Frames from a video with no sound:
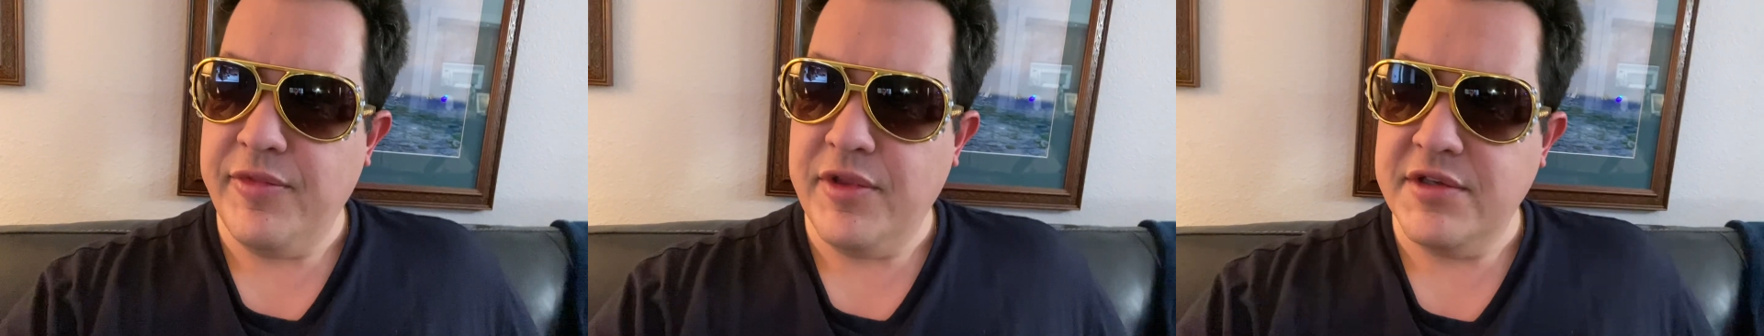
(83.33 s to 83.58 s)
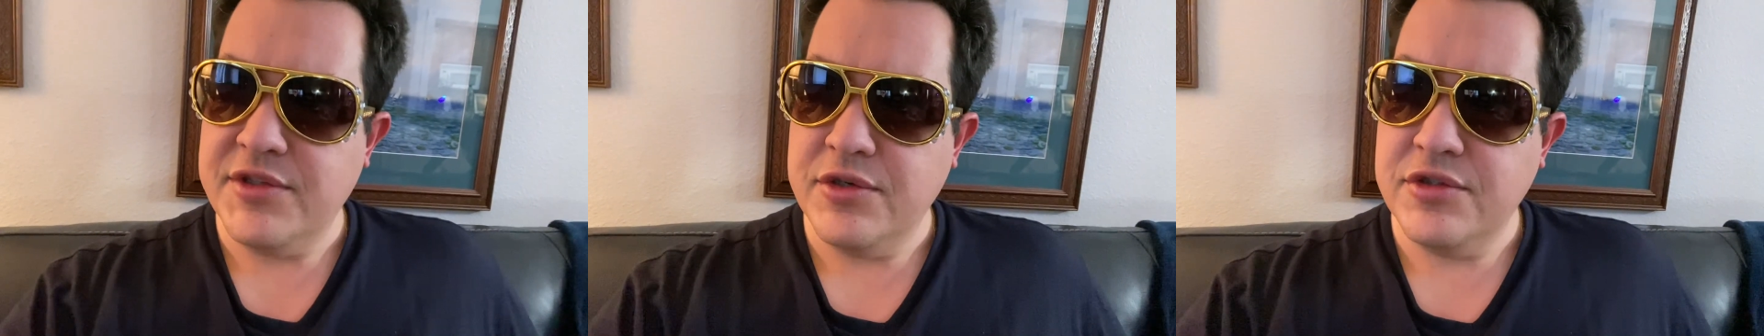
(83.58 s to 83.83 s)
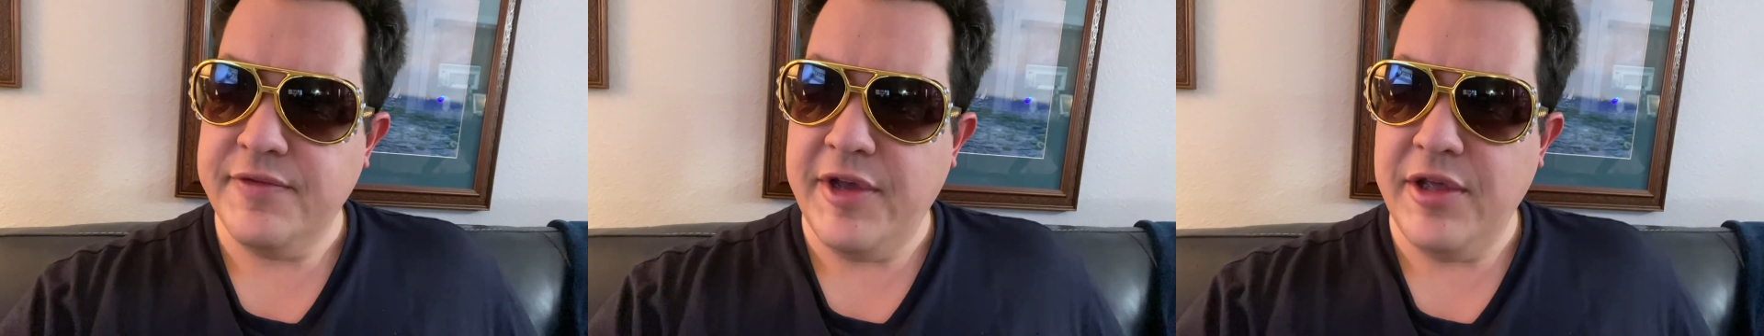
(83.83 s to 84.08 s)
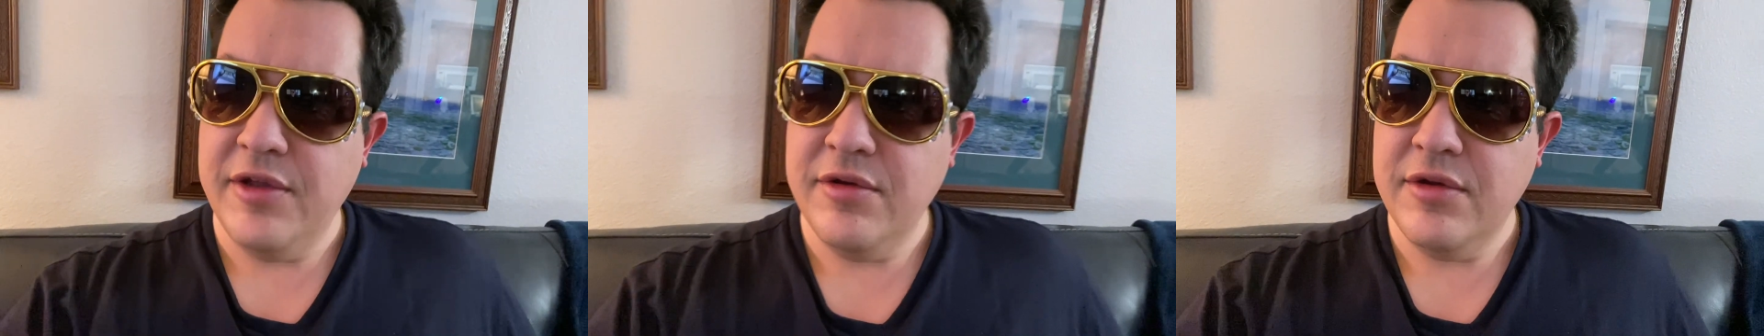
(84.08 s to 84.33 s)
social
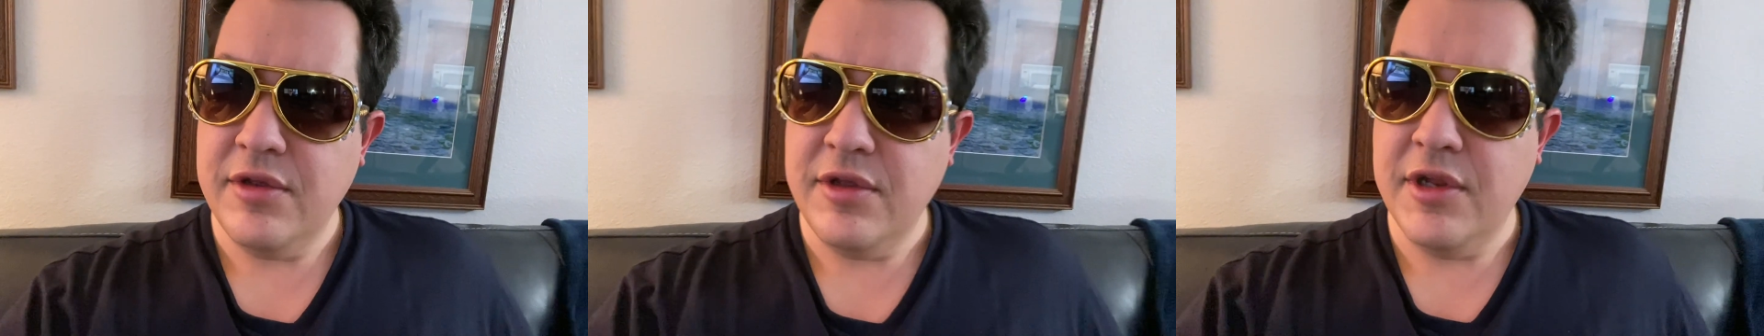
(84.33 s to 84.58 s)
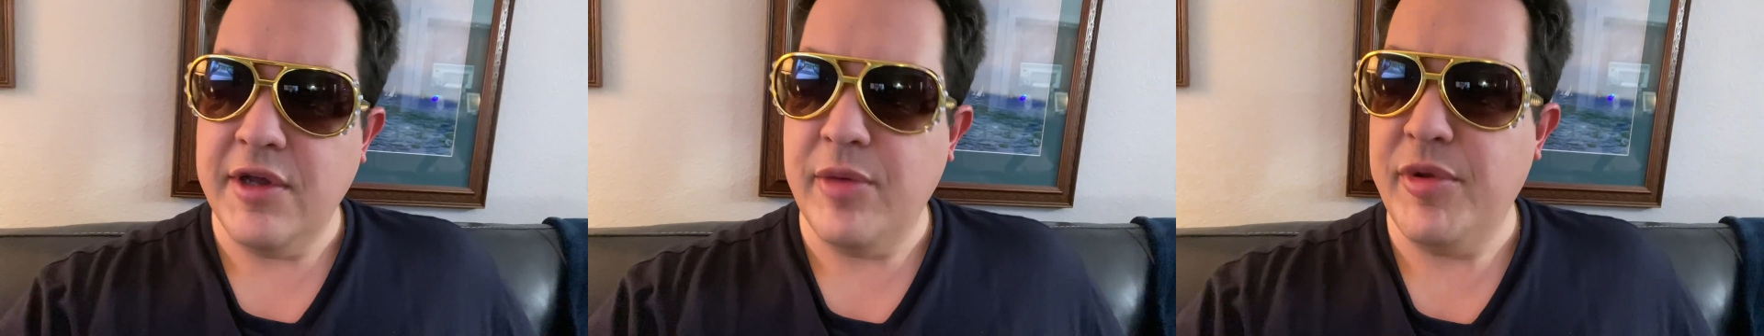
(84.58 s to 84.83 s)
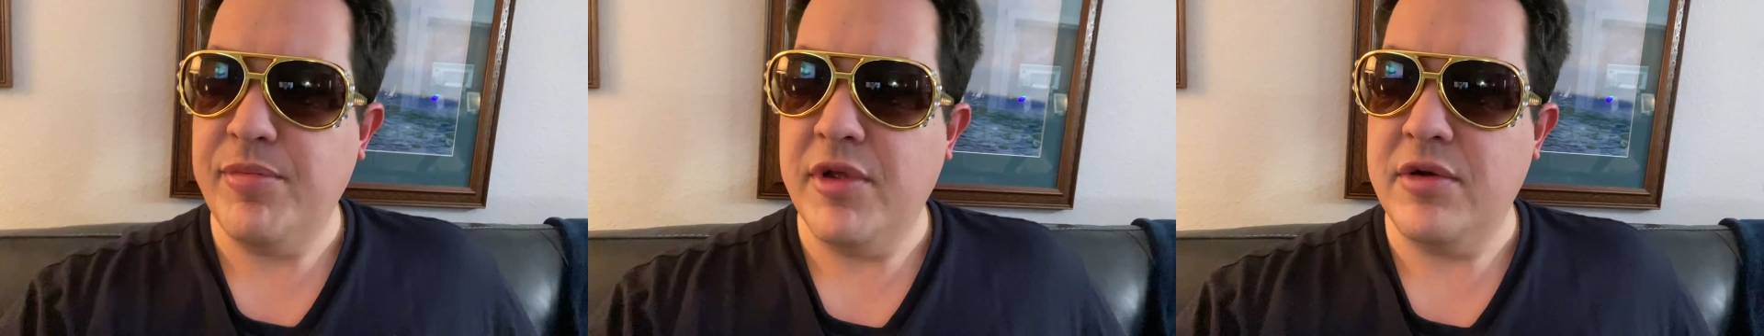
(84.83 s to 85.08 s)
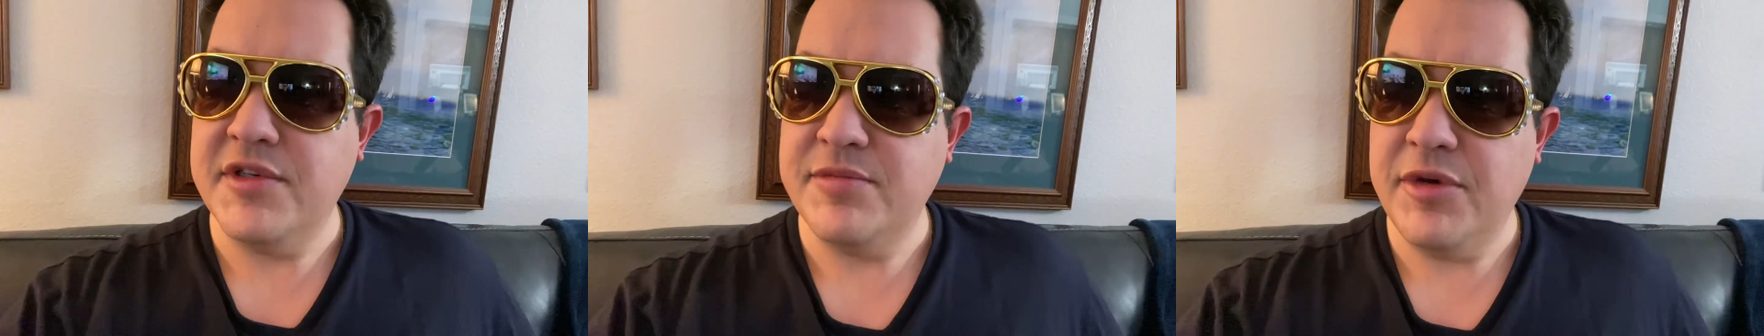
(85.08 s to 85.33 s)
value, you know, how people
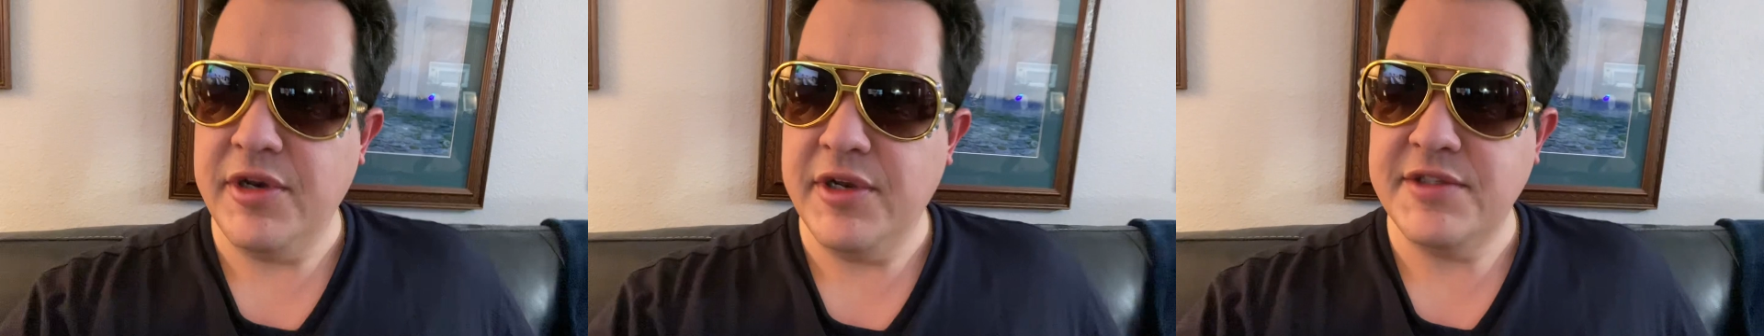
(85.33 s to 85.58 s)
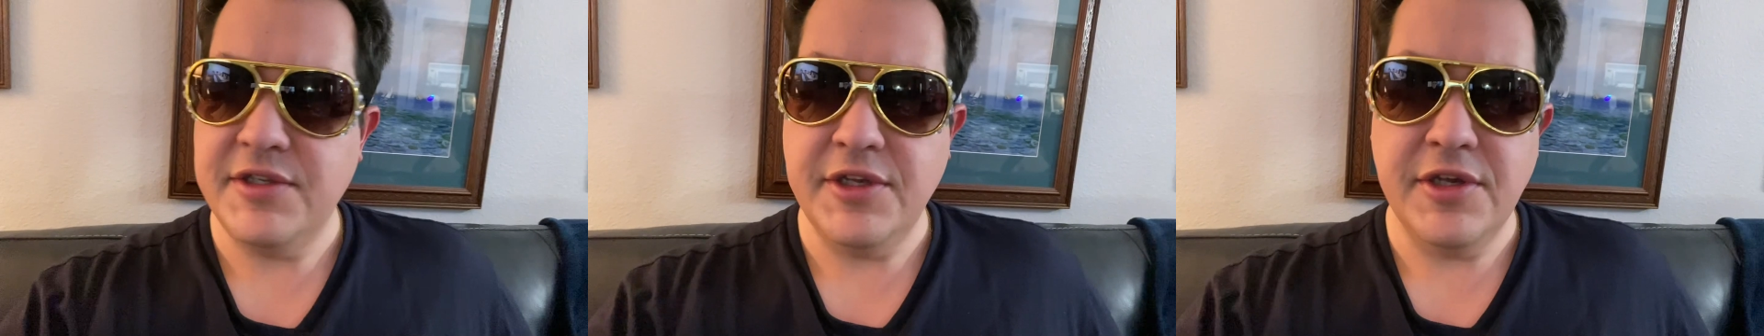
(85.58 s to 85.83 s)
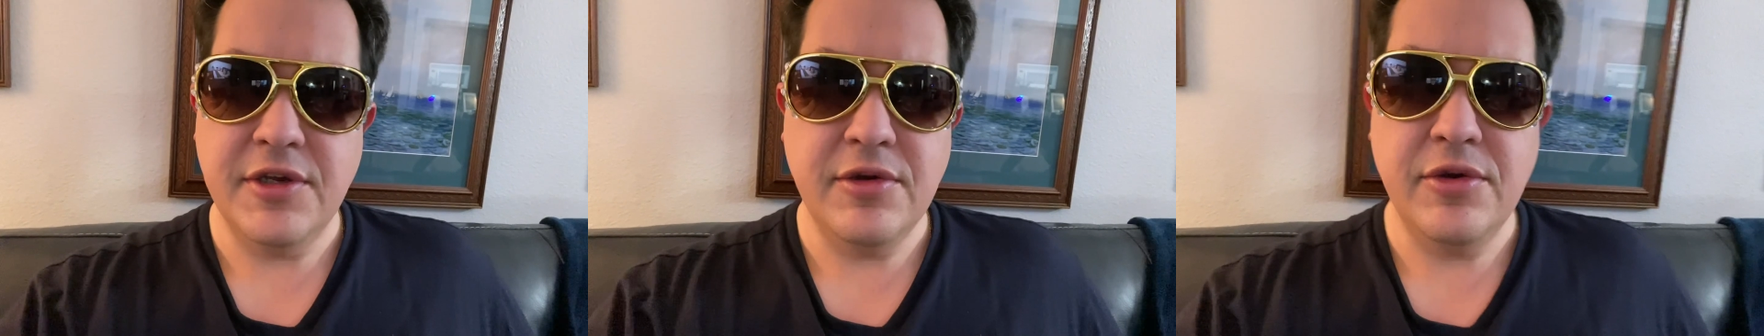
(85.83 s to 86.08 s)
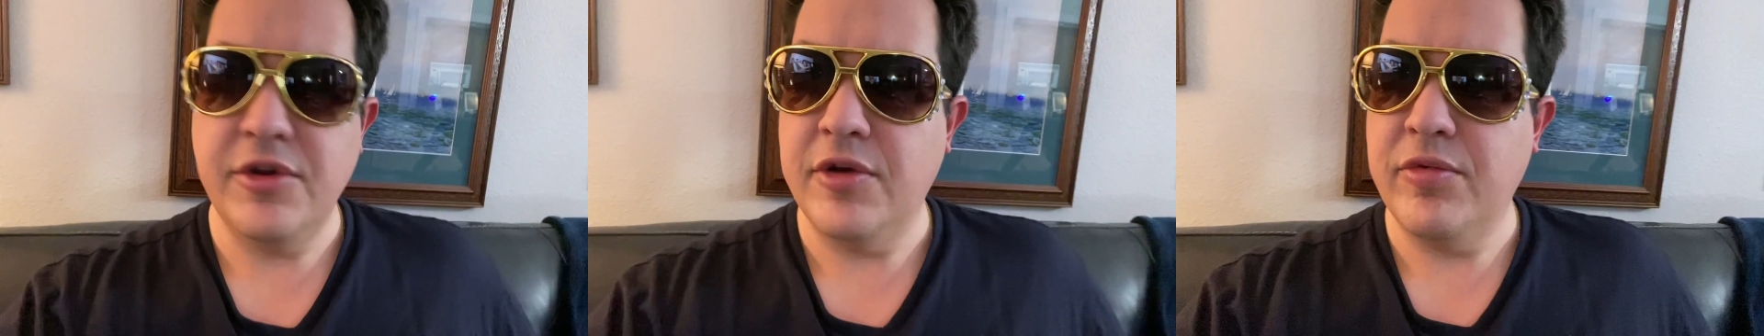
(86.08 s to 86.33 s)
are responding to you,
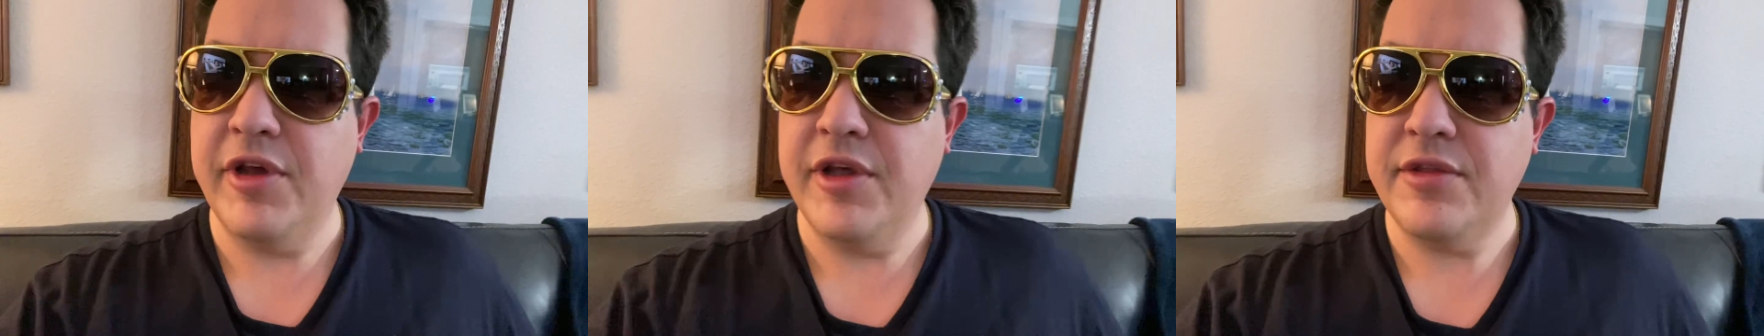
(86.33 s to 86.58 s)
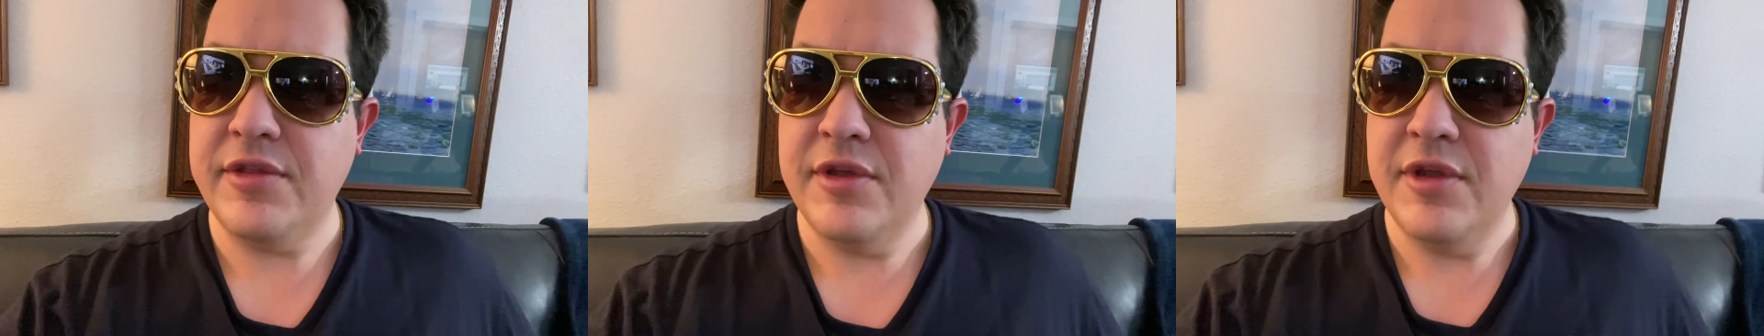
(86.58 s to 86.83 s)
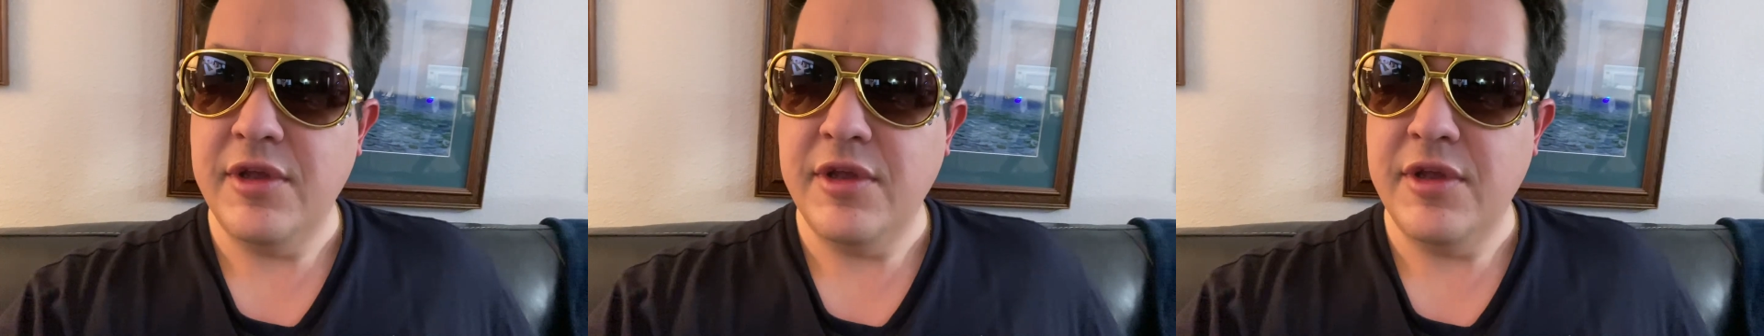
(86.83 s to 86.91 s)
who you're with.